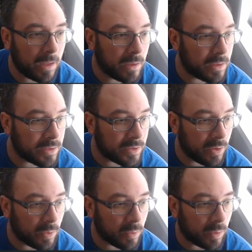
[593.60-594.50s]

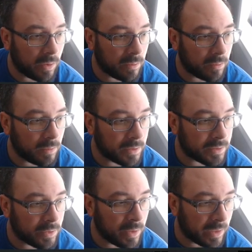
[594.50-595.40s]
So let's
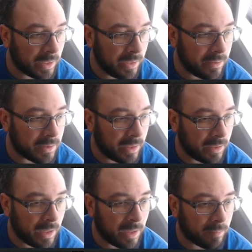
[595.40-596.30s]
do that again, 10
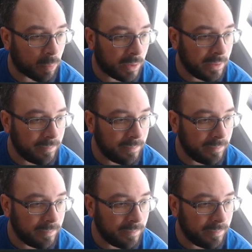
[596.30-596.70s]
and Braylon.